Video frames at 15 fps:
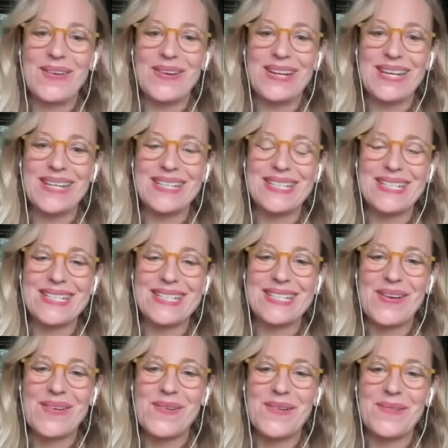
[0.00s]
it is.
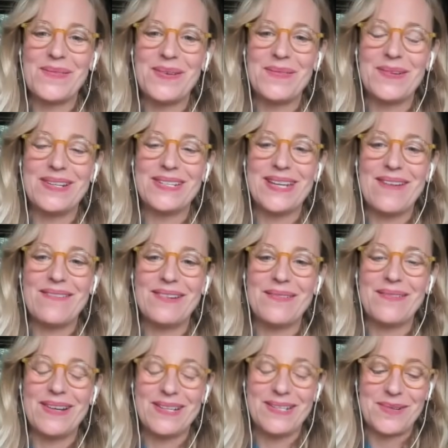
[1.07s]
So we want
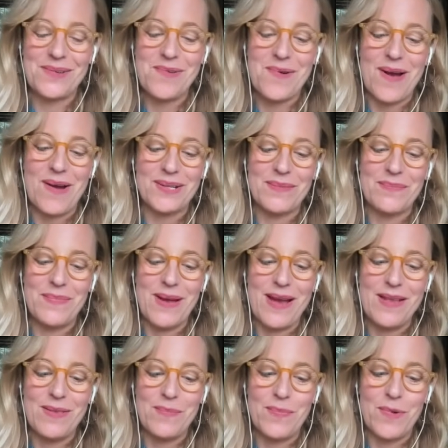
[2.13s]
everyone to go out and
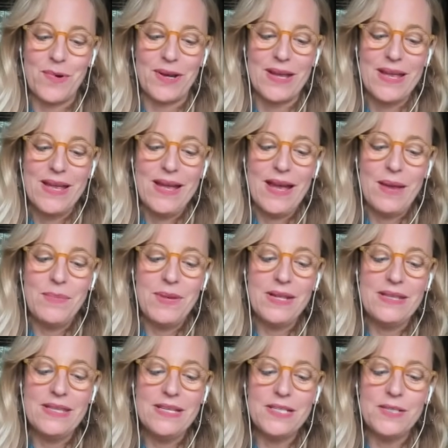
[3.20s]
buy the book. I
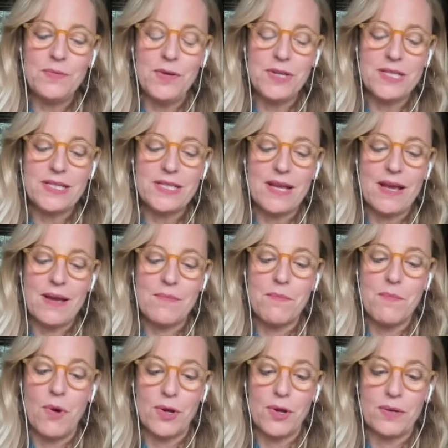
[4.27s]
mean, this was a
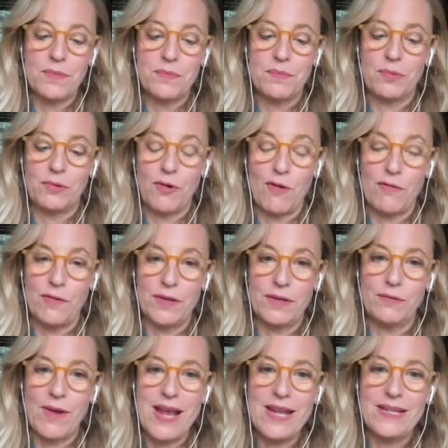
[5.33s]
modern prophet,
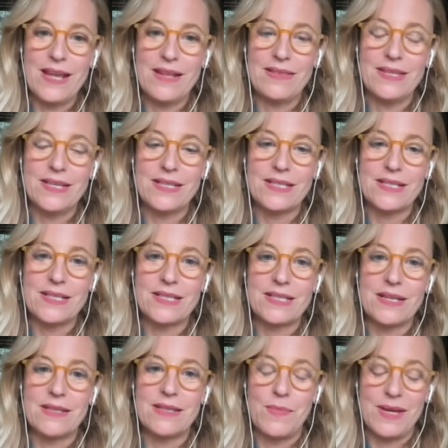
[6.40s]
right? And this
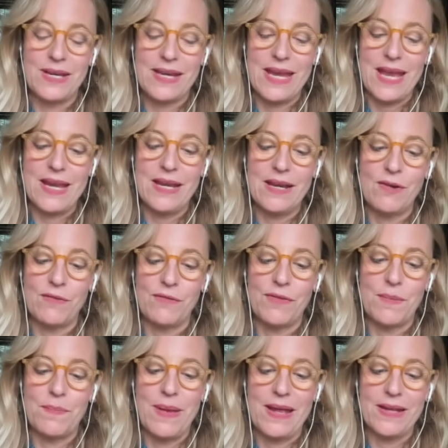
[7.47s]
is the beginning of
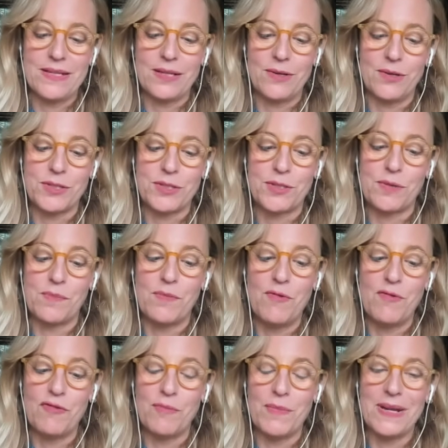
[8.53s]
the Pentecostal
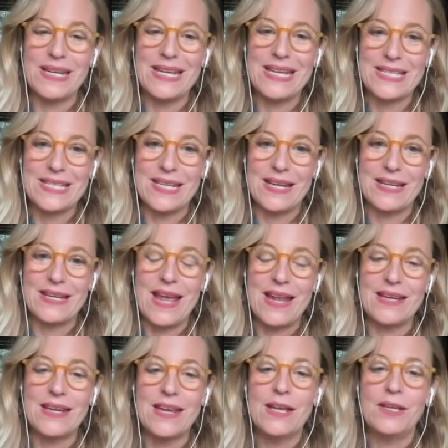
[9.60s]
movement, isn't it?
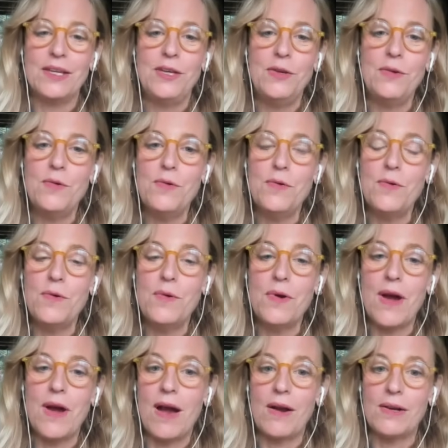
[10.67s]
And
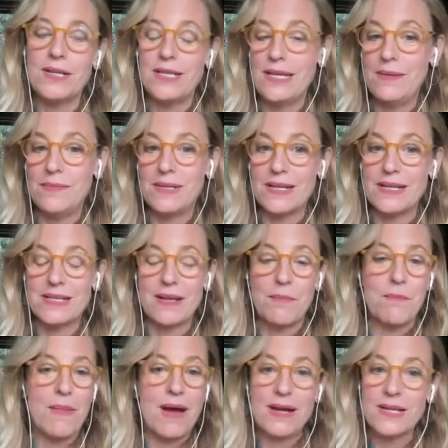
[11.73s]
you are deemed as a
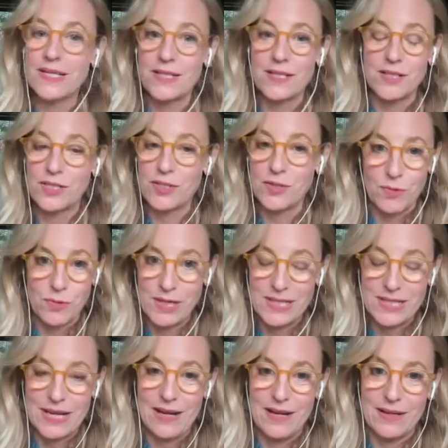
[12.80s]
master
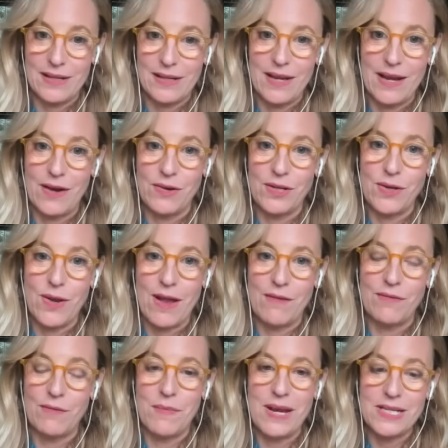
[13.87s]
storyteller, Claire, and you
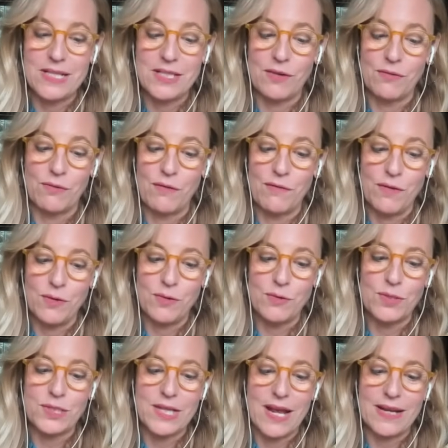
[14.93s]
have amazing
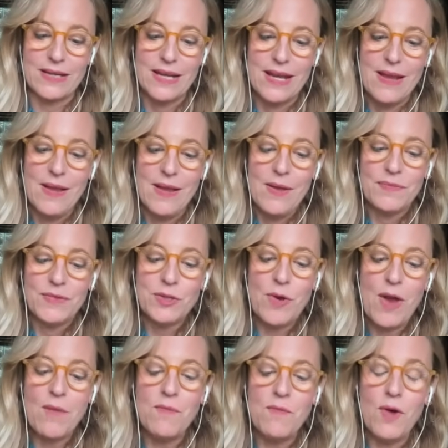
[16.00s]
reviews. And so
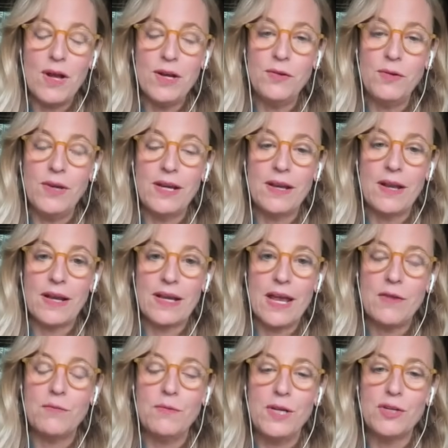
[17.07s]
I'm wondering,
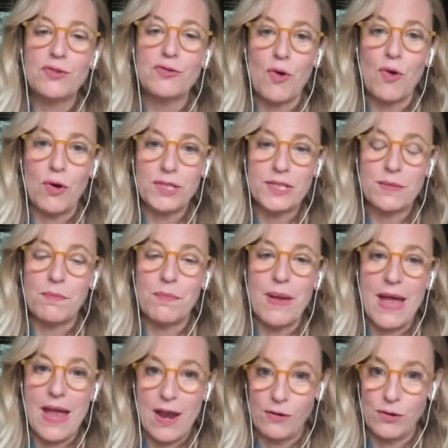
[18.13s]
can we draw some
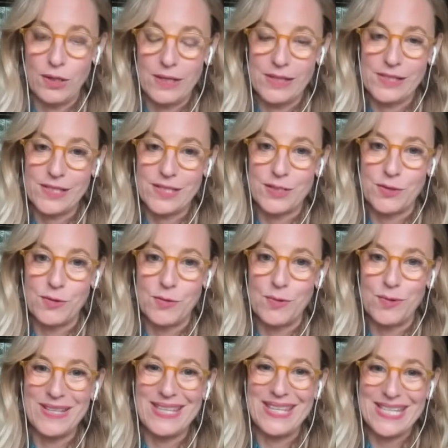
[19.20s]
parallels
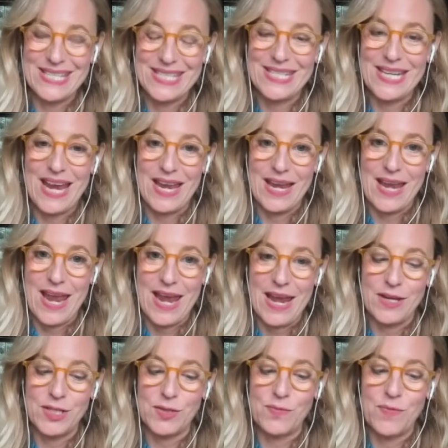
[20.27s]
to this day and
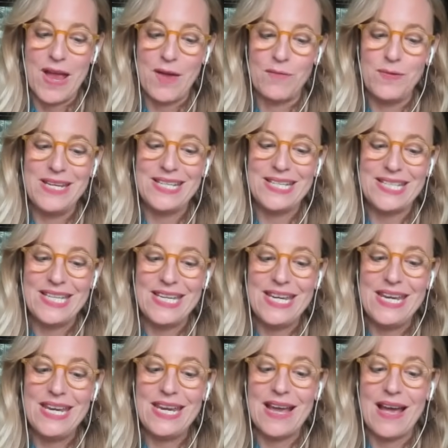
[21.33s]
age where we
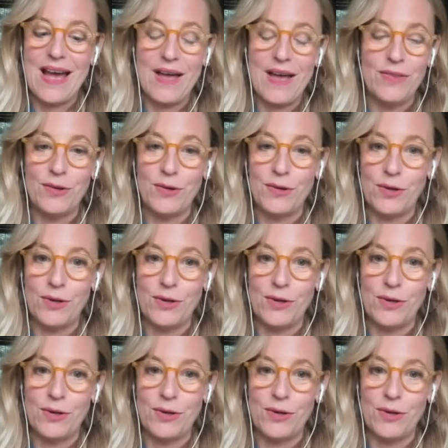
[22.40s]
see other